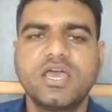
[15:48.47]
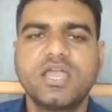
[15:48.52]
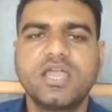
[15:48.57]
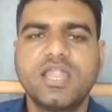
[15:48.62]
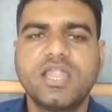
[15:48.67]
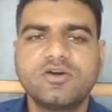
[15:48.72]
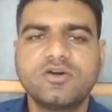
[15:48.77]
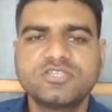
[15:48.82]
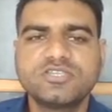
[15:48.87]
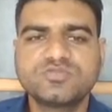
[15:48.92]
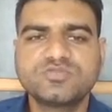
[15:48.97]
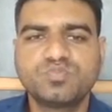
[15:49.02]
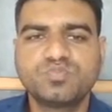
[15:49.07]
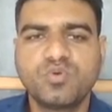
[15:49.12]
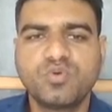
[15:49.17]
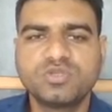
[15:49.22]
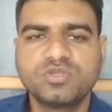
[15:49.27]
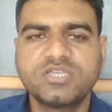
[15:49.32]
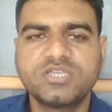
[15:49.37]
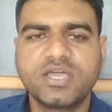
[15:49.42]
Now this
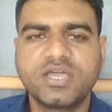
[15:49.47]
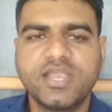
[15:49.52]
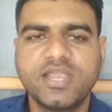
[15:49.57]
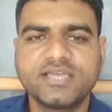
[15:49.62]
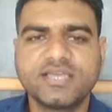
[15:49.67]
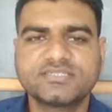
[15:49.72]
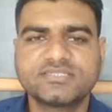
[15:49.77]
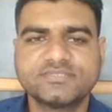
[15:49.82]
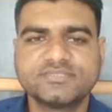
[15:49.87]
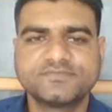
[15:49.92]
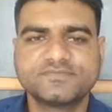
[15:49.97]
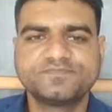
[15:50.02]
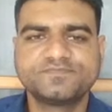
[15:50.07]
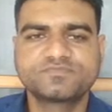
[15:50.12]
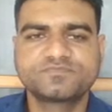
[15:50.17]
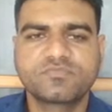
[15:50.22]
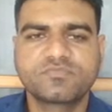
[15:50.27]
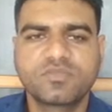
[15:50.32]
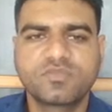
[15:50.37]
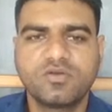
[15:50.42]
both the connection,
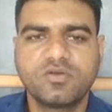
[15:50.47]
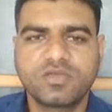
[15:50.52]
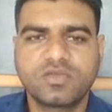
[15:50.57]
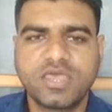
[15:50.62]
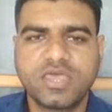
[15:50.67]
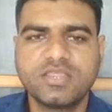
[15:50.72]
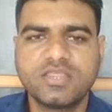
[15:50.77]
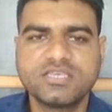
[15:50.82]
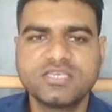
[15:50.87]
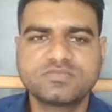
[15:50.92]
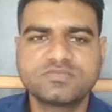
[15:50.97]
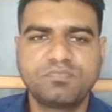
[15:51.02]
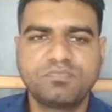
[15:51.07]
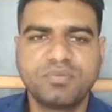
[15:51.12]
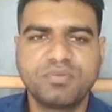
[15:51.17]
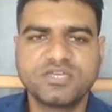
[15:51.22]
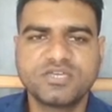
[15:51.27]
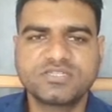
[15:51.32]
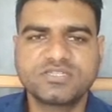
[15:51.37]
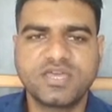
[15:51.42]
okay, this
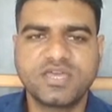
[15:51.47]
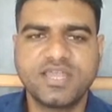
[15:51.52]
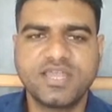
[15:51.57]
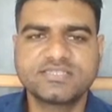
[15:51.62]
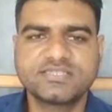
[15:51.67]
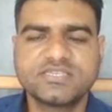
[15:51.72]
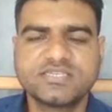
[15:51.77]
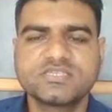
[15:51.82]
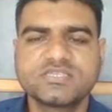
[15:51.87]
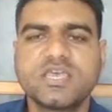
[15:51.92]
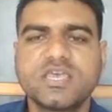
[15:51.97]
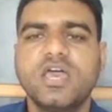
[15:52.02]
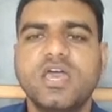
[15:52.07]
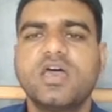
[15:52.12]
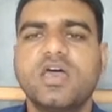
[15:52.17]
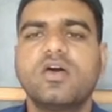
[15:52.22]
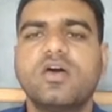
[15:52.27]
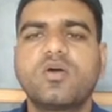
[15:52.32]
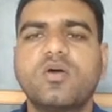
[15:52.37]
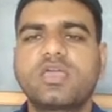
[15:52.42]
first connections,
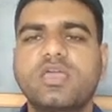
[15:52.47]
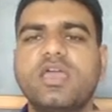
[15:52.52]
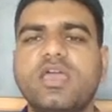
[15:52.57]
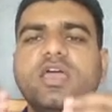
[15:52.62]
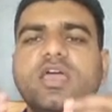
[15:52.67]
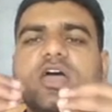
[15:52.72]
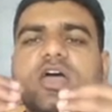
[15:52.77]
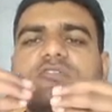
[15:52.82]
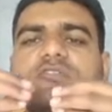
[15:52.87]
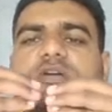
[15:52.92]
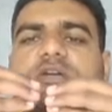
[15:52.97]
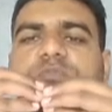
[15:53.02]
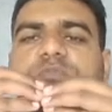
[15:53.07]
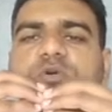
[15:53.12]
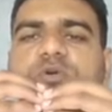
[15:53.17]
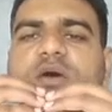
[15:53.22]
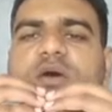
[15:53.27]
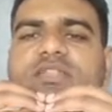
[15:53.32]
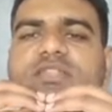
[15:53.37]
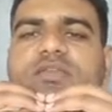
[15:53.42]
okay, will
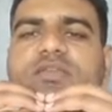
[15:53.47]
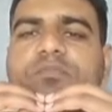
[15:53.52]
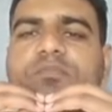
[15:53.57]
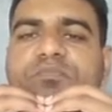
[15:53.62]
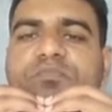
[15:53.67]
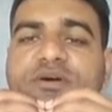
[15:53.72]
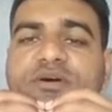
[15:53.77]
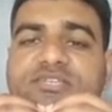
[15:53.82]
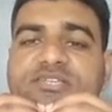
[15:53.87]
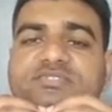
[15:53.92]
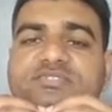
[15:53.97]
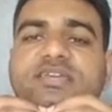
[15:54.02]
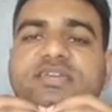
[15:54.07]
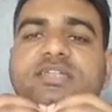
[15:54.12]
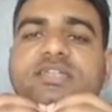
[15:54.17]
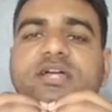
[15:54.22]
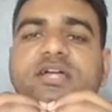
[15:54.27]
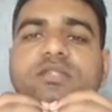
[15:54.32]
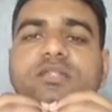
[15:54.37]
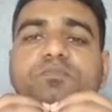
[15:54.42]
provide the first
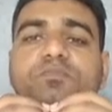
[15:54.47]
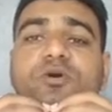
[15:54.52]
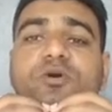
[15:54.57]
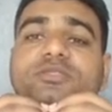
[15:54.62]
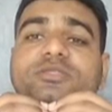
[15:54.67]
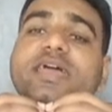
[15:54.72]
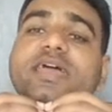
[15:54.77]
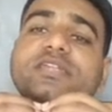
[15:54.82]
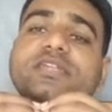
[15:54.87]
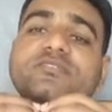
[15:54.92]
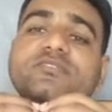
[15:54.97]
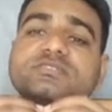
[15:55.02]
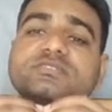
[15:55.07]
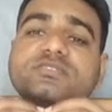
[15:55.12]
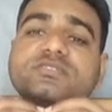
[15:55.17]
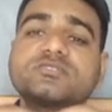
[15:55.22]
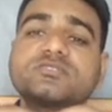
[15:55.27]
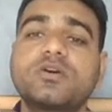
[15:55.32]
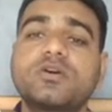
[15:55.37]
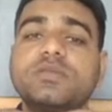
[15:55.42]
signal for the
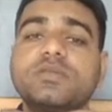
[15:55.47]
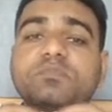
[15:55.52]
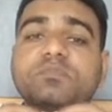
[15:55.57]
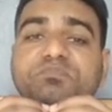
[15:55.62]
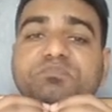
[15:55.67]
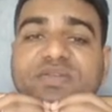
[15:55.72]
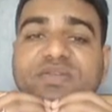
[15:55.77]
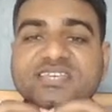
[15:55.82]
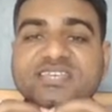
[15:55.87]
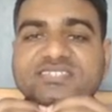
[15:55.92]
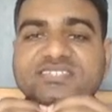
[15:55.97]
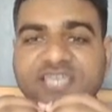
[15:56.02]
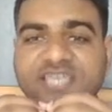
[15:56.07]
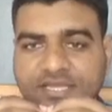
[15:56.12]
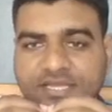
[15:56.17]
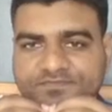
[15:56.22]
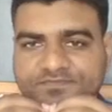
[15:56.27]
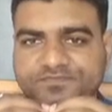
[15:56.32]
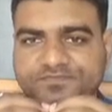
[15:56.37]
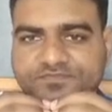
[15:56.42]
activations of the B
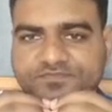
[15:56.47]
cell.